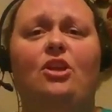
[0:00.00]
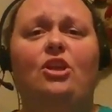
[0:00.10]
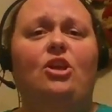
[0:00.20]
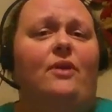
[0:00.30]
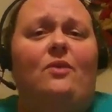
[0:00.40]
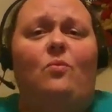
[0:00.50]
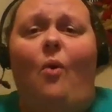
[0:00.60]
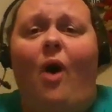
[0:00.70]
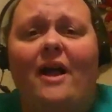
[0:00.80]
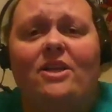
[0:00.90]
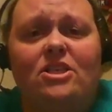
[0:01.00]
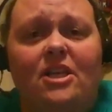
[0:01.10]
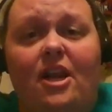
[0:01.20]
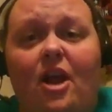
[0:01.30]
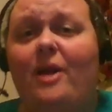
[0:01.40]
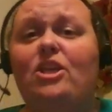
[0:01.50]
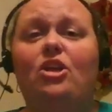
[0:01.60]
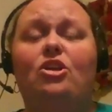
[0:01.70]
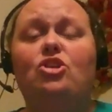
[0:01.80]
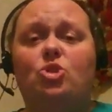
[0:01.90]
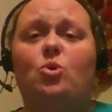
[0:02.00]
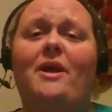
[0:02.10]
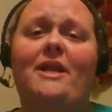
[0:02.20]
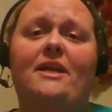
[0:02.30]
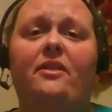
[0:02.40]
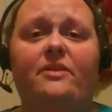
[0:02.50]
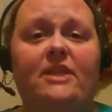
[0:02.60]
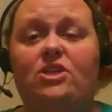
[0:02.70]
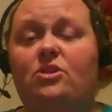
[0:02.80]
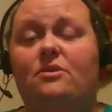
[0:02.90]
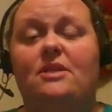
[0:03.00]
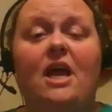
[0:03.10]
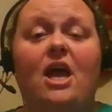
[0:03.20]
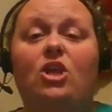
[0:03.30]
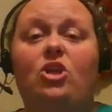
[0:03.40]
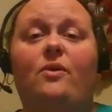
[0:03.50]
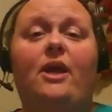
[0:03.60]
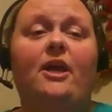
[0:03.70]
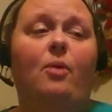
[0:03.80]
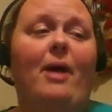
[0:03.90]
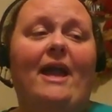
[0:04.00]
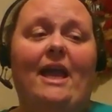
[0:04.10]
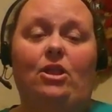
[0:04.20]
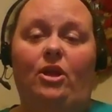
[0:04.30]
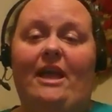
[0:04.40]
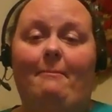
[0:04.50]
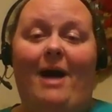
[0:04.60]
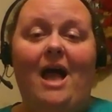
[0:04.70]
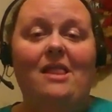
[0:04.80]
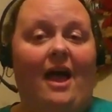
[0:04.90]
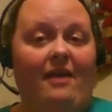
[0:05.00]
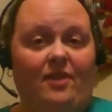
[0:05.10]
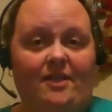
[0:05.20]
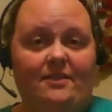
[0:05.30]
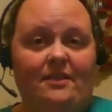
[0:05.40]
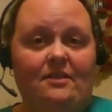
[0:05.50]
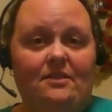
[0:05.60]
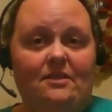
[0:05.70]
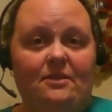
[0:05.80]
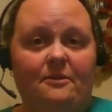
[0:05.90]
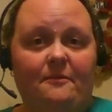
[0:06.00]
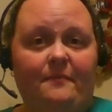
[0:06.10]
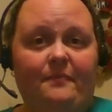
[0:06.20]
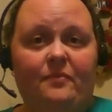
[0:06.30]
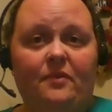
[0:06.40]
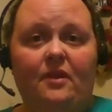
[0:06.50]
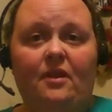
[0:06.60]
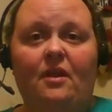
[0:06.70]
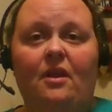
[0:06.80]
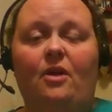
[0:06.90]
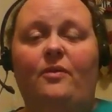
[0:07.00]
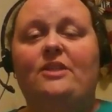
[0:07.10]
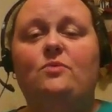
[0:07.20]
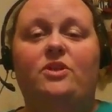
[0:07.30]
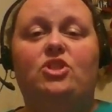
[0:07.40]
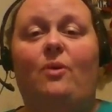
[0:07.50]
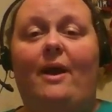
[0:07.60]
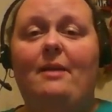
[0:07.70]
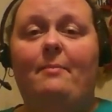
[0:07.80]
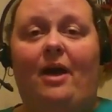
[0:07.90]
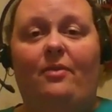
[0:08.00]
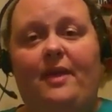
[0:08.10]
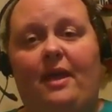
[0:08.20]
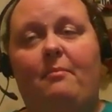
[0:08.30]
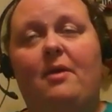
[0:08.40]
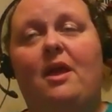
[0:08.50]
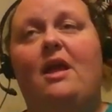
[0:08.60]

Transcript: you can watch, and join another teachers. You can go back and look at my live lessons. Now, that's what's great about them.